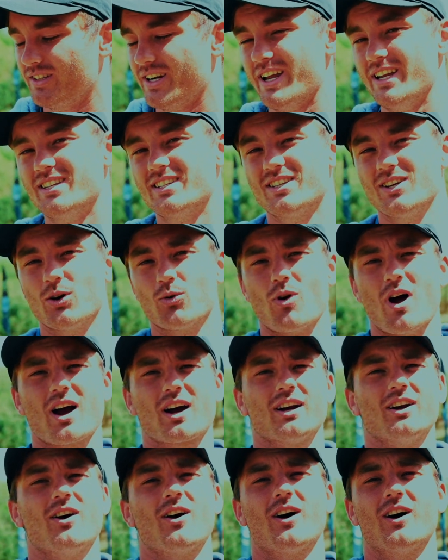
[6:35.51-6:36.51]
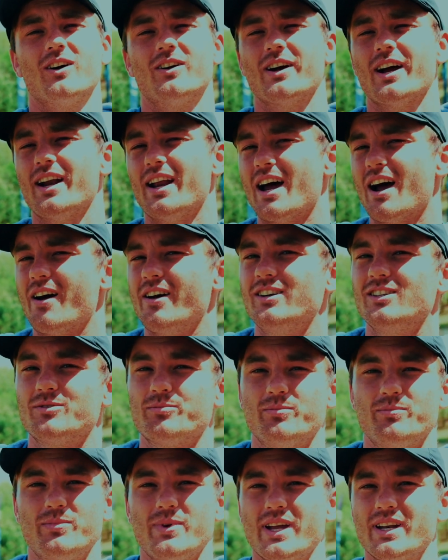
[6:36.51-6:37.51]
He's still rocking hard right now. He's
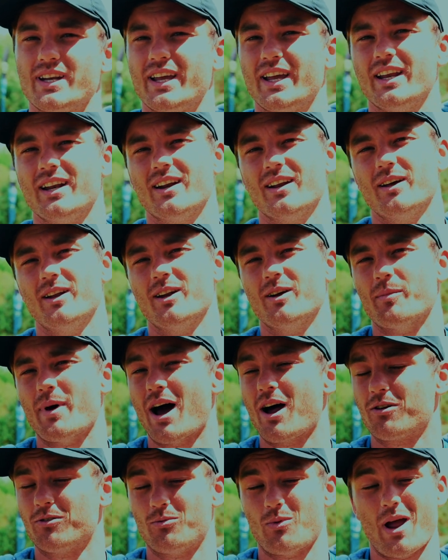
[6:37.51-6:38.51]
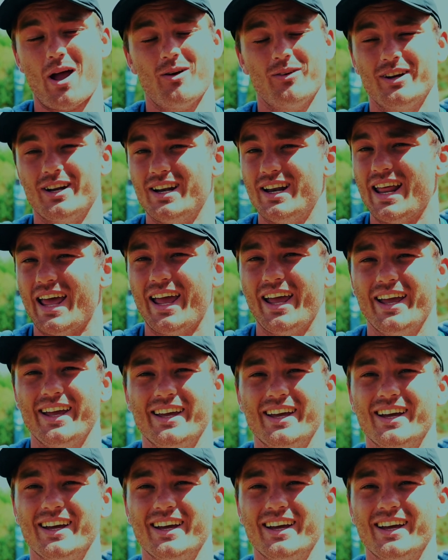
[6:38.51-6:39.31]
been getting in about a round a day.